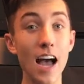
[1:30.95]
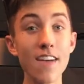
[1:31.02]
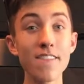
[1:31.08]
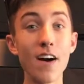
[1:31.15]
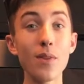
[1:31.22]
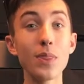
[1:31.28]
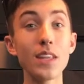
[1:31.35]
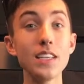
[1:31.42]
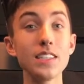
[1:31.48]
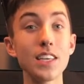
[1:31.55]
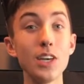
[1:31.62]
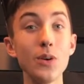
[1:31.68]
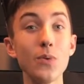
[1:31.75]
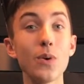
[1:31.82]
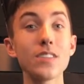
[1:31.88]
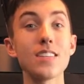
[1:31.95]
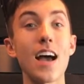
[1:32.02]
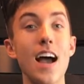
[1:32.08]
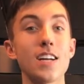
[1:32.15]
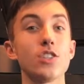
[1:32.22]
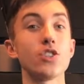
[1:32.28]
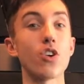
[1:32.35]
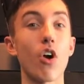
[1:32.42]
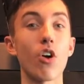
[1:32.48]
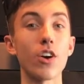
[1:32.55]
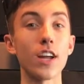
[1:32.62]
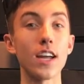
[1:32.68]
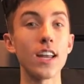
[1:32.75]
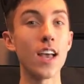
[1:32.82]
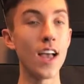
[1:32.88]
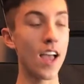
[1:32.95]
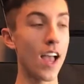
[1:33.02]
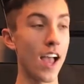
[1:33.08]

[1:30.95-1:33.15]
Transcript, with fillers: I found these cute ones at Target,